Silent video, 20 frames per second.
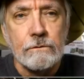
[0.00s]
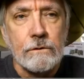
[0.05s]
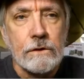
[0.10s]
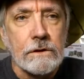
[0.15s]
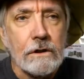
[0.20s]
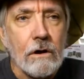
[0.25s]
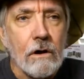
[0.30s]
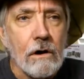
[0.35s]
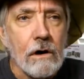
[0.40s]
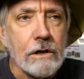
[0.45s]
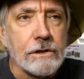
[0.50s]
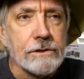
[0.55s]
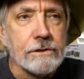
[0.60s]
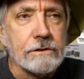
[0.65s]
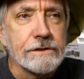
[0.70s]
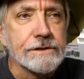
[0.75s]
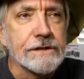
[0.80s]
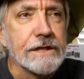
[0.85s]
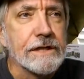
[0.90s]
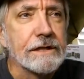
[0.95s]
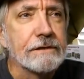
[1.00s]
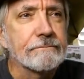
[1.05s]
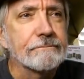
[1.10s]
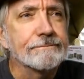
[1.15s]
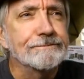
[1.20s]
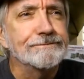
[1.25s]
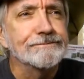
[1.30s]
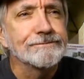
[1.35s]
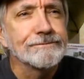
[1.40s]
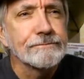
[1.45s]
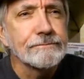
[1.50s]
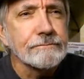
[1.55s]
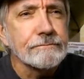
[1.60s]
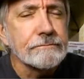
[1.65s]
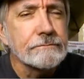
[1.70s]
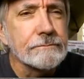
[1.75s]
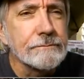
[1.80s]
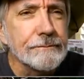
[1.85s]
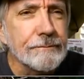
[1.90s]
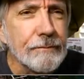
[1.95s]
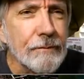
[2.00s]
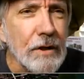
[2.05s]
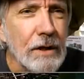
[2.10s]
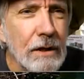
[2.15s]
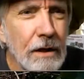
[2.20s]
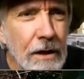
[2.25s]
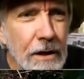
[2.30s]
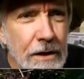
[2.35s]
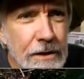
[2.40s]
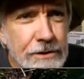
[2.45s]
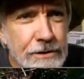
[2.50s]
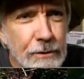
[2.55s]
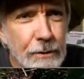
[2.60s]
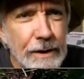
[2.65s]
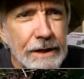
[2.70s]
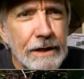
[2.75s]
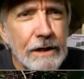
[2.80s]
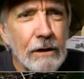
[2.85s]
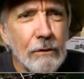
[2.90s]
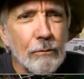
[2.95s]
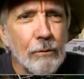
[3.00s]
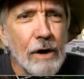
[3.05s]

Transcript: to a larger scene. So in here,